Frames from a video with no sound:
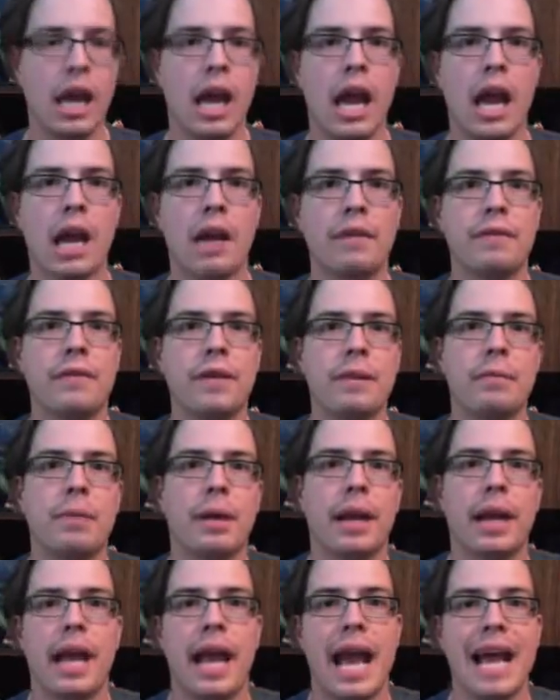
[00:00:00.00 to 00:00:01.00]

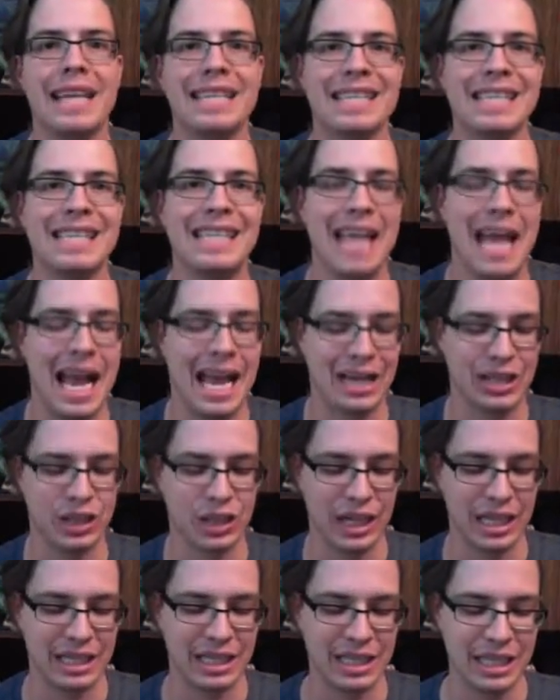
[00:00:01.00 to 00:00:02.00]
everybody has EX
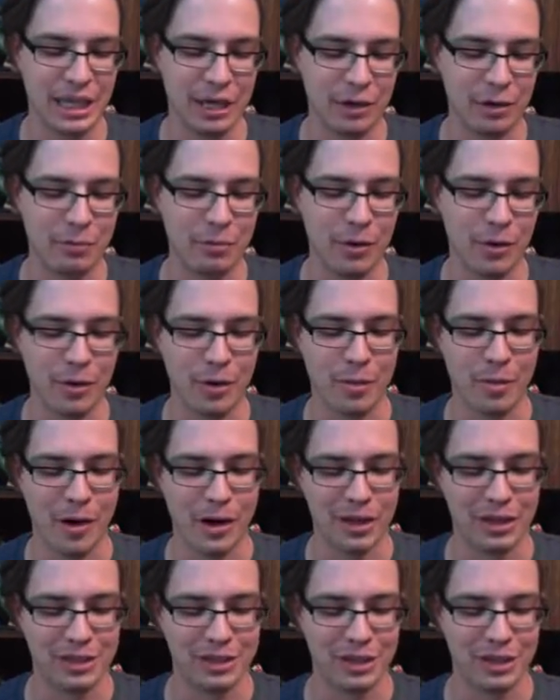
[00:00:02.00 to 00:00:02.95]
legendary Pokemon.